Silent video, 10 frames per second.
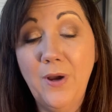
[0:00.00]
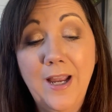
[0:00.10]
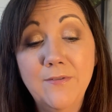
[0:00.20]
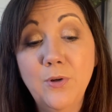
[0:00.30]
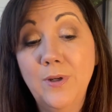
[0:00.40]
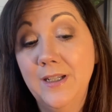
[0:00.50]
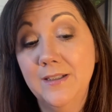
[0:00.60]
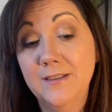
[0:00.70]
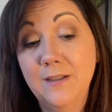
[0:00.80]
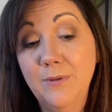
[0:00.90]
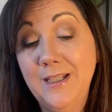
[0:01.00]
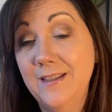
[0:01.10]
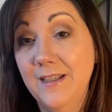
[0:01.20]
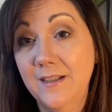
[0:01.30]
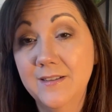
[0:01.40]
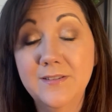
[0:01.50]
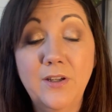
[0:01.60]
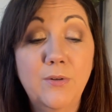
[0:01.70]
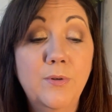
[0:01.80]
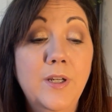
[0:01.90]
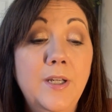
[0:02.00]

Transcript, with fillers: I have no idea. See what he thinks. So,